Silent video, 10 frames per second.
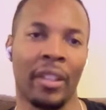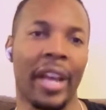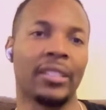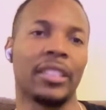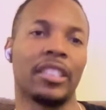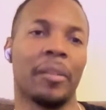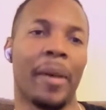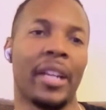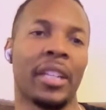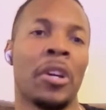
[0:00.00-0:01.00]
not just
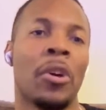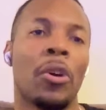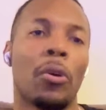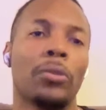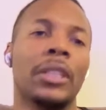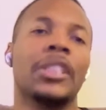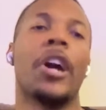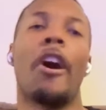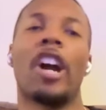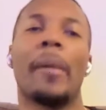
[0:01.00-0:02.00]
somebody who
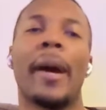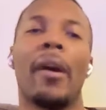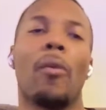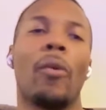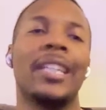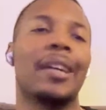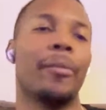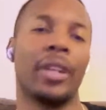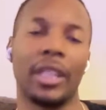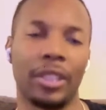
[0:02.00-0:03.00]
just talk about what they want